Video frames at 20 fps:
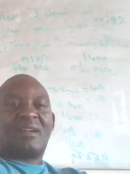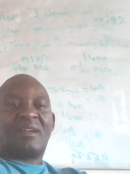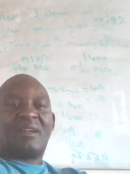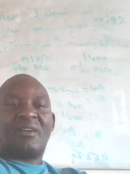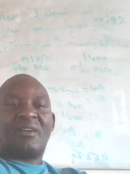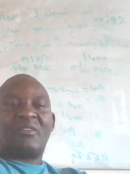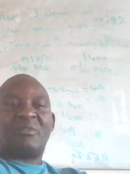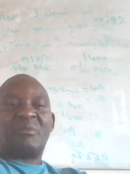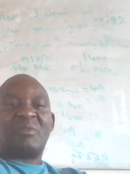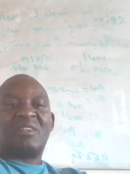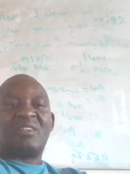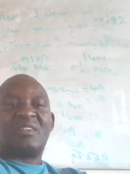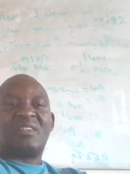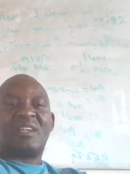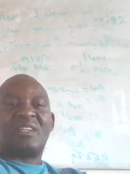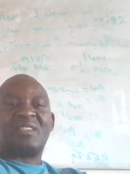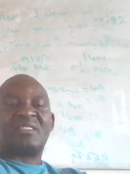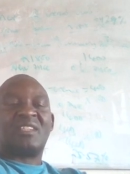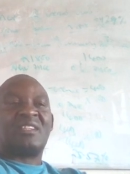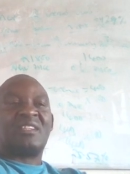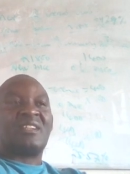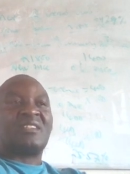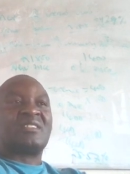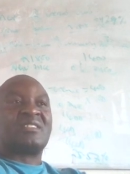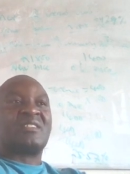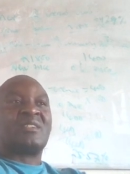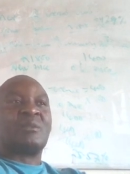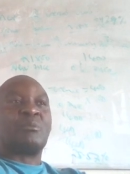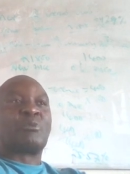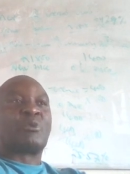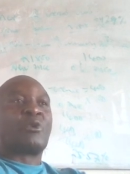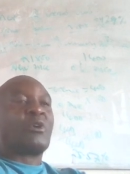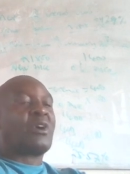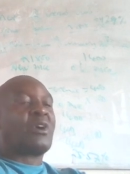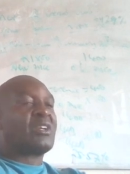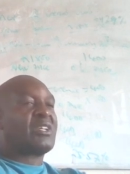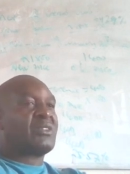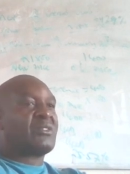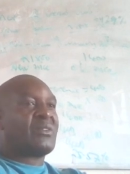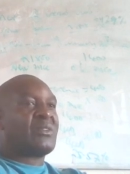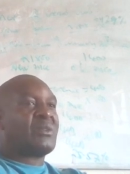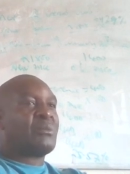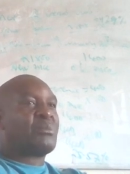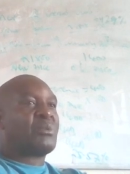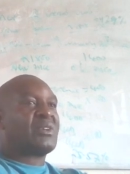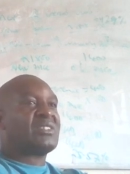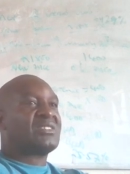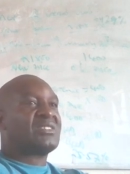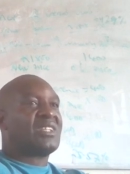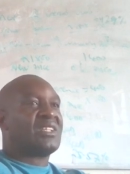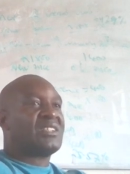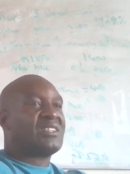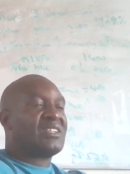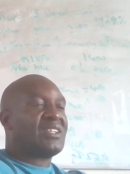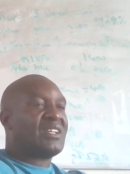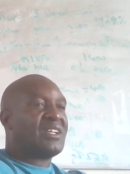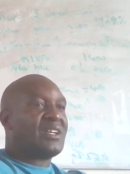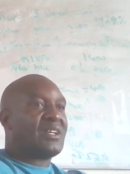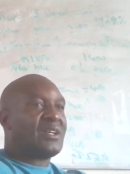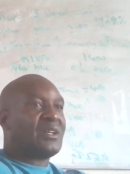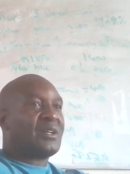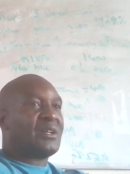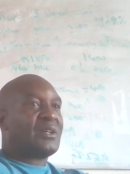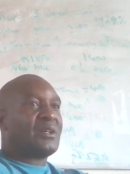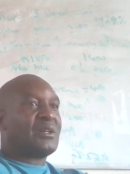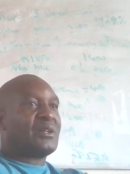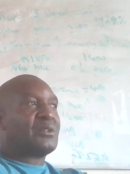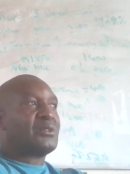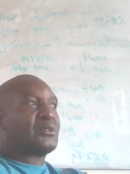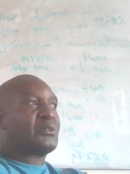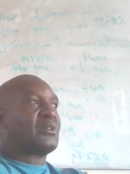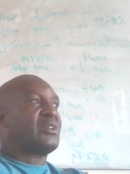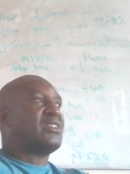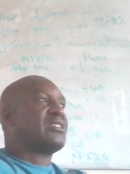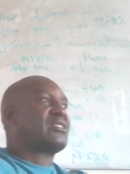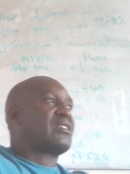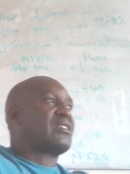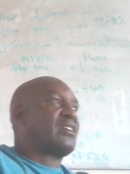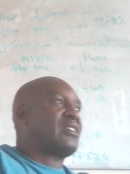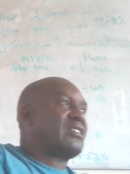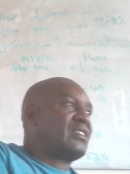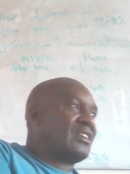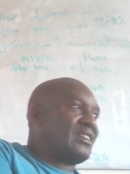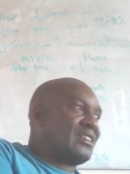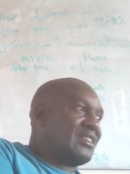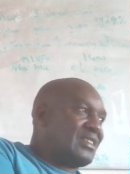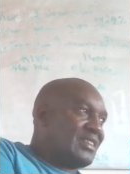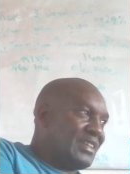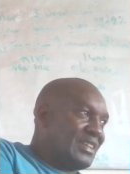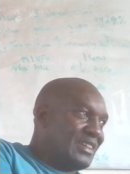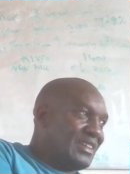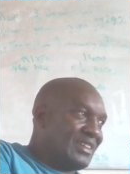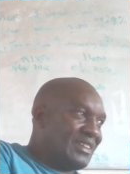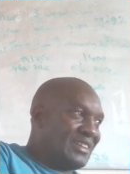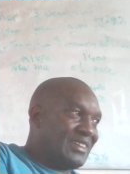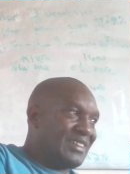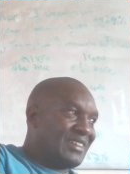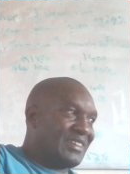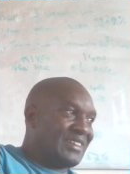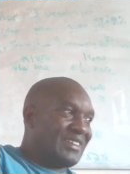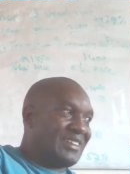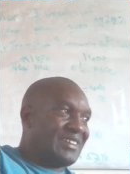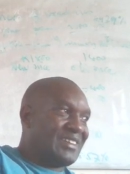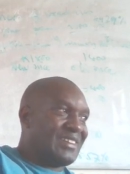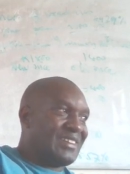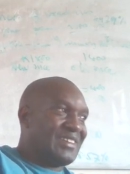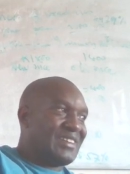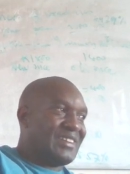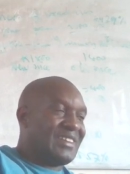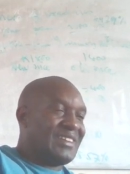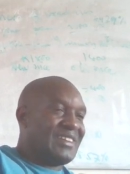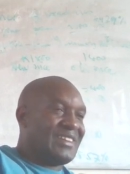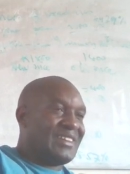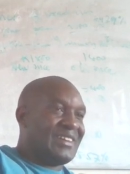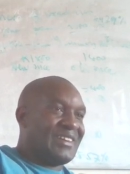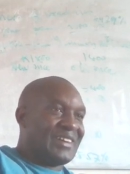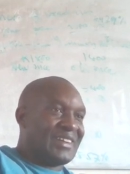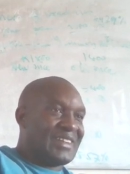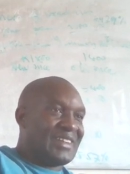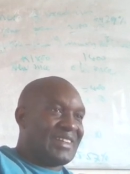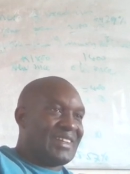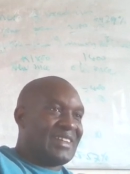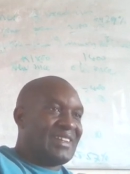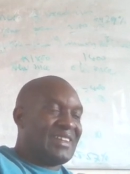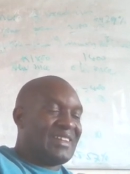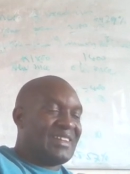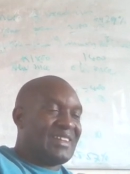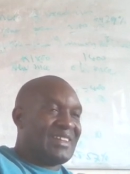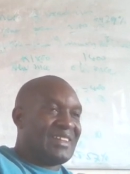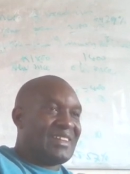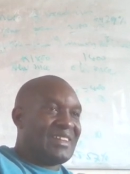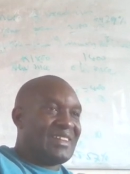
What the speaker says: government has said it is the prerogative of the president to interdict, okay?